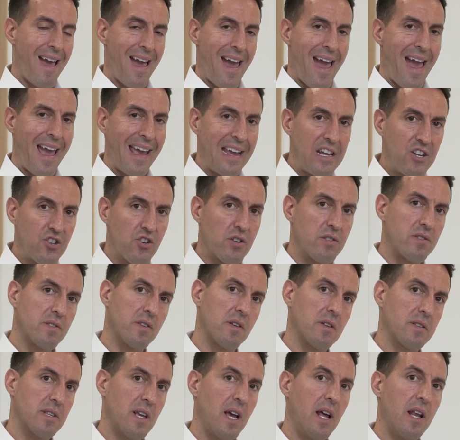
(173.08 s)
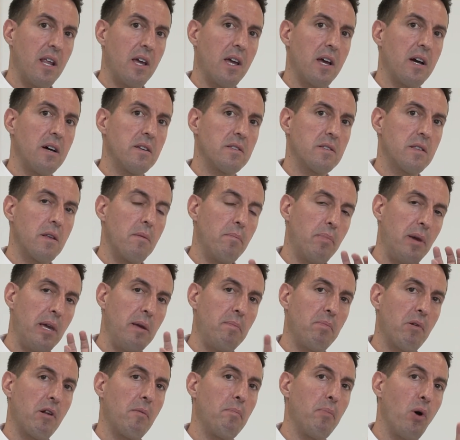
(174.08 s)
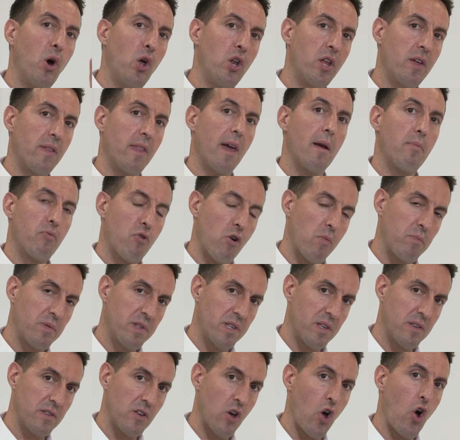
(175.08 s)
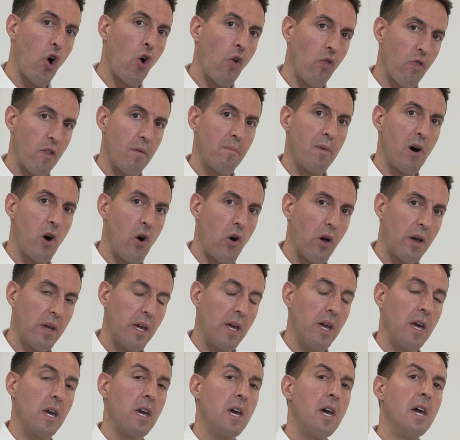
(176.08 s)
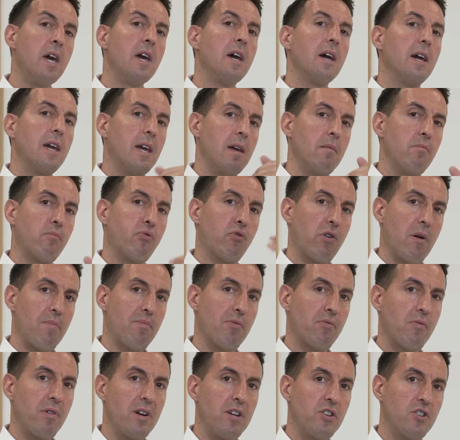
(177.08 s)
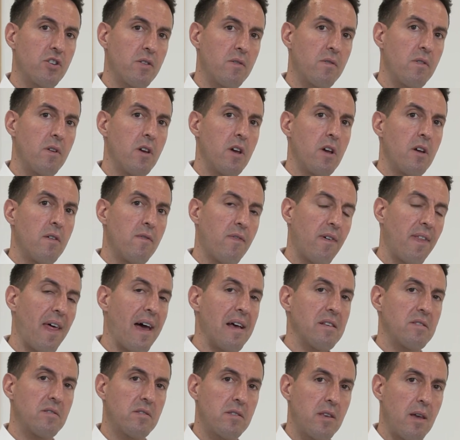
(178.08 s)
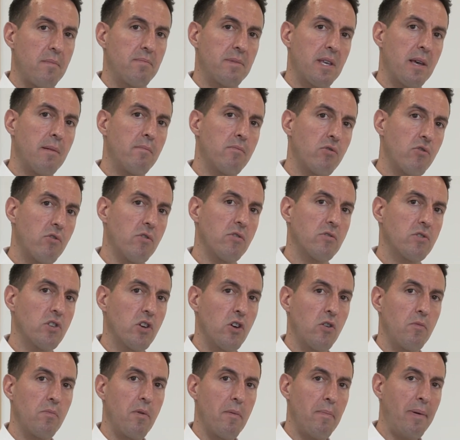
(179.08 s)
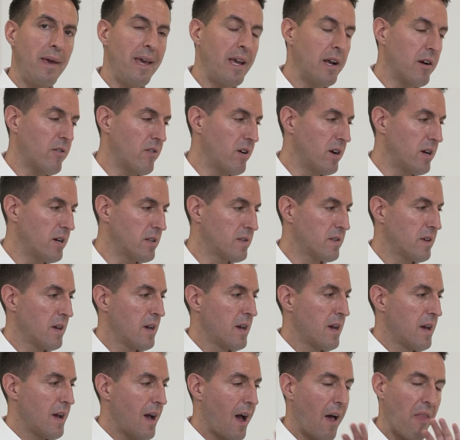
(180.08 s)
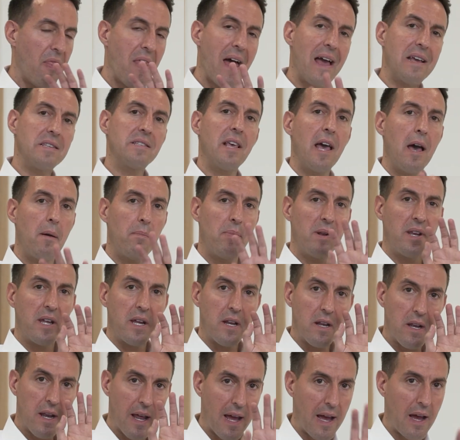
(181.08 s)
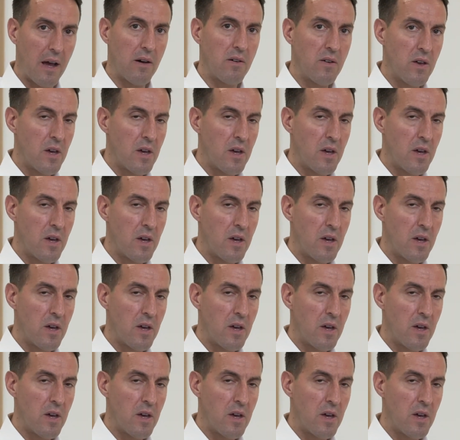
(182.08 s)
Agents are telling us that people are putting their properties on the market in preparation for that September-October period, and that is happening now.